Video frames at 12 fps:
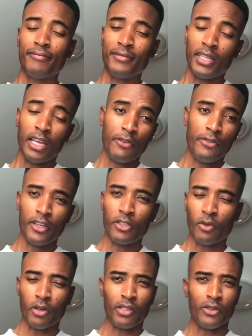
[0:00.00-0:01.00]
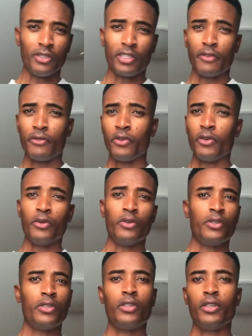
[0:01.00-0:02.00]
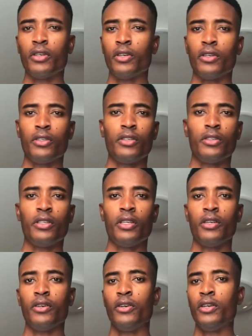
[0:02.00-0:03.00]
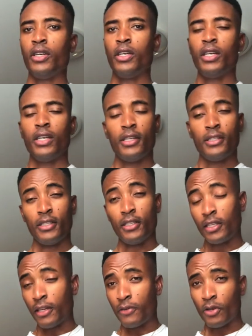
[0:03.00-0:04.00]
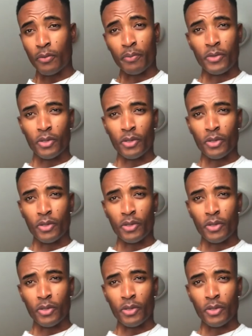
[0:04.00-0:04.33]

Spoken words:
In phase one, they'll give you they'll give you